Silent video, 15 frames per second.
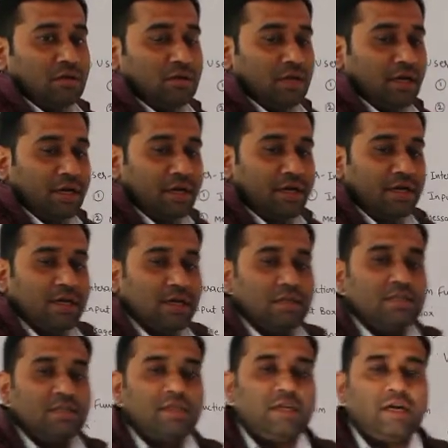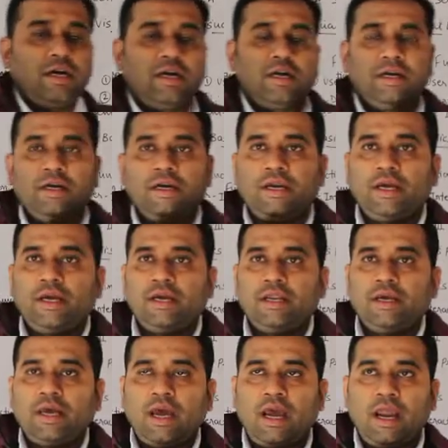the return the current
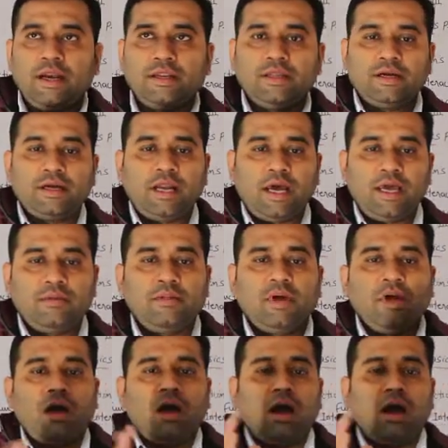date and the time